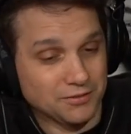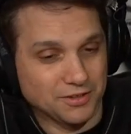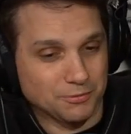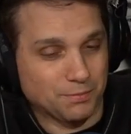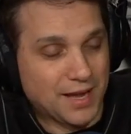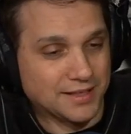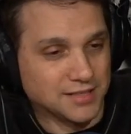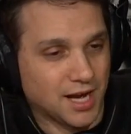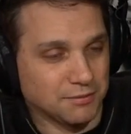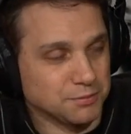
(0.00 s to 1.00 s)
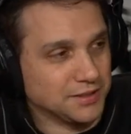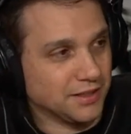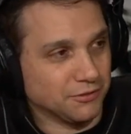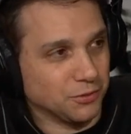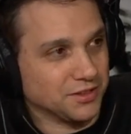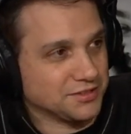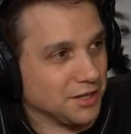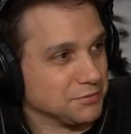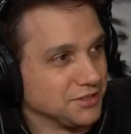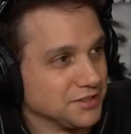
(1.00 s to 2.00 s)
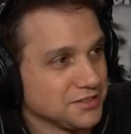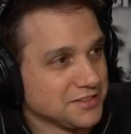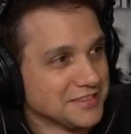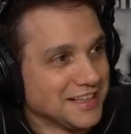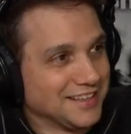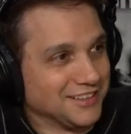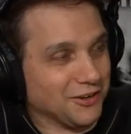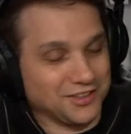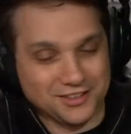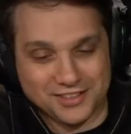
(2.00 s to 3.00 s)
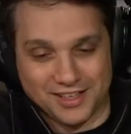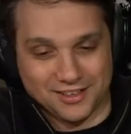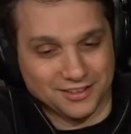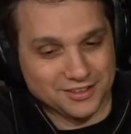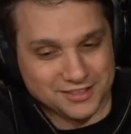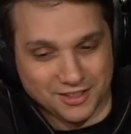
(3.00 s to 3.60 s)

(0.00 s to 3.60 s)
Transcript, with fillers: through bad times, but never with a substance. No dead hookers in a no, hotel no room. No dead hookers in a